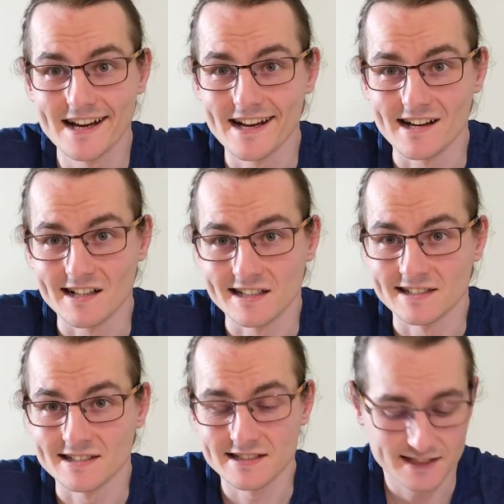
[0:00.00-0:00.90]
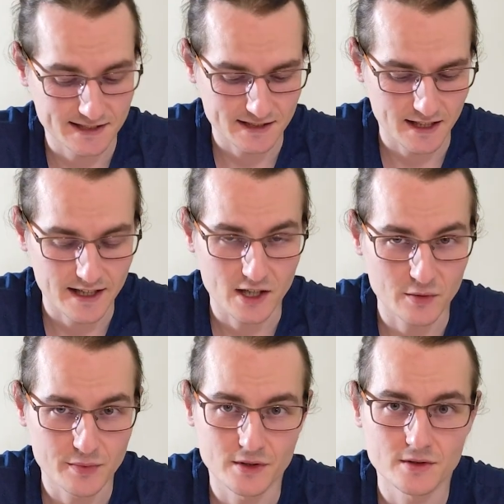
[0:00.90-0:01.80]
And I
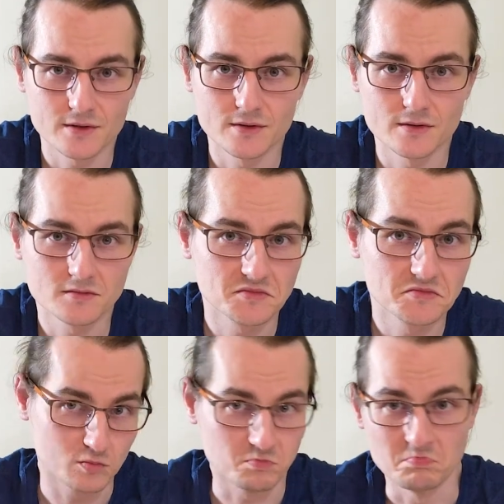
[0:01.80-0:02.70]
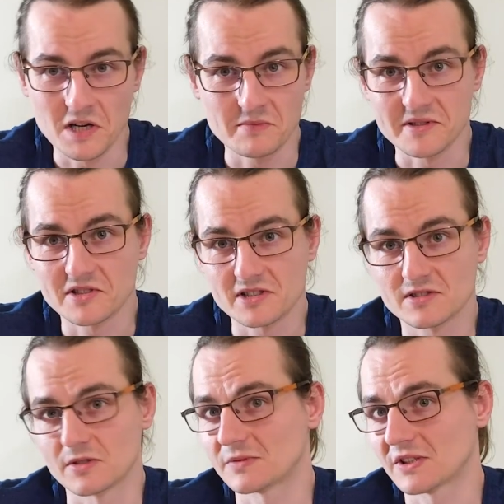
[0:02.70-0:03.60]
hope you maybe
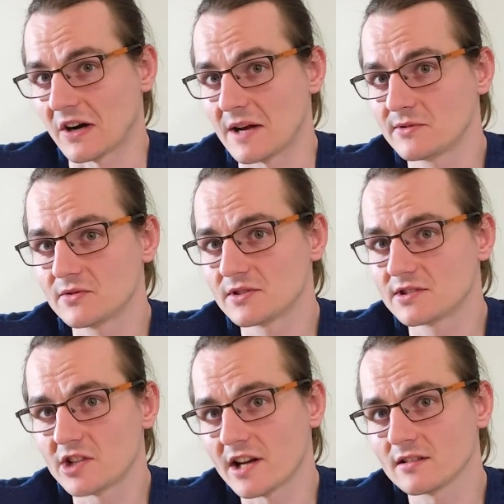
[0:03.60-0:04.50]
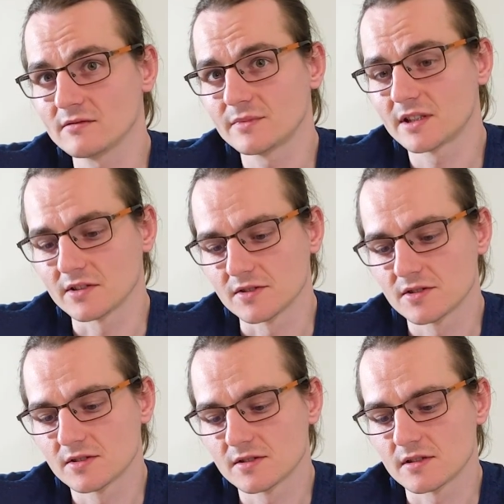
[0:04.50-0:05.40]
subscribe to this channel,
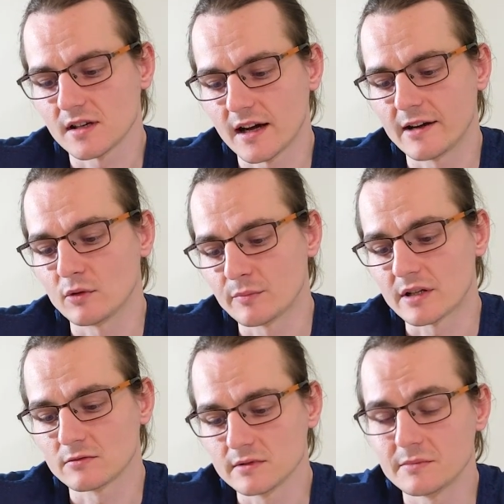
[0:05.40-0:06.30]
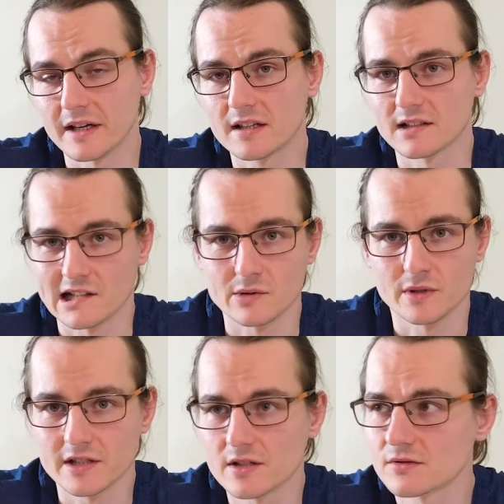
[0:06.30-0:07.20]
because I will probably make another
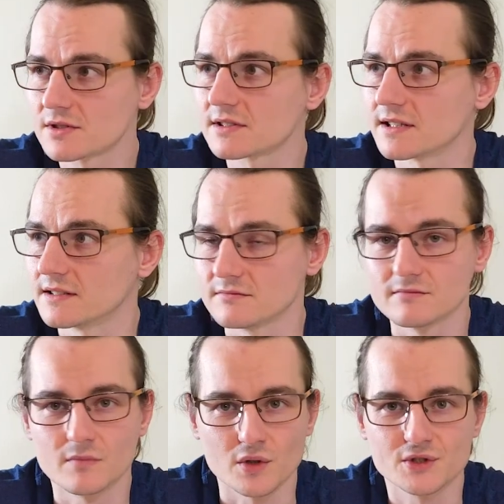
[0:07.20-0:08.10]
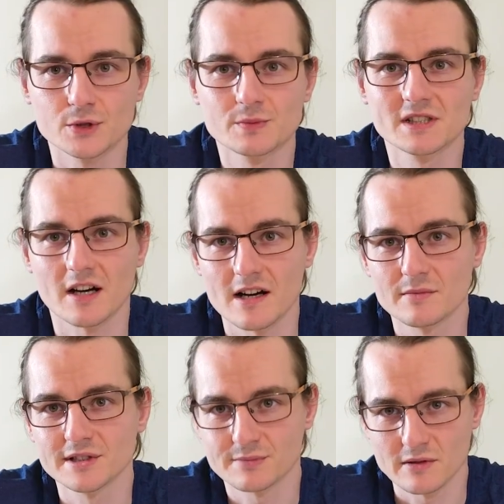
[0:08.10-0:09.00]
videos, and more
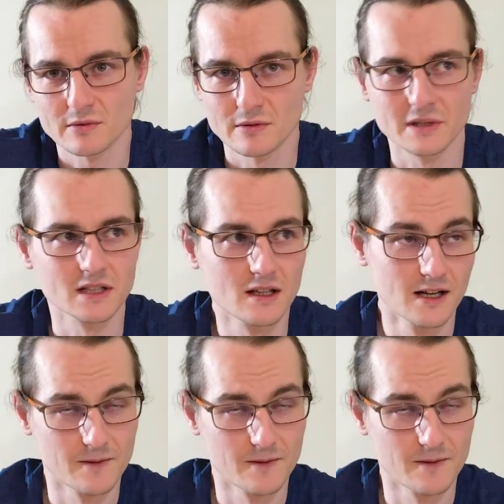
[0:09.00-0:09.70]
subscribers probably will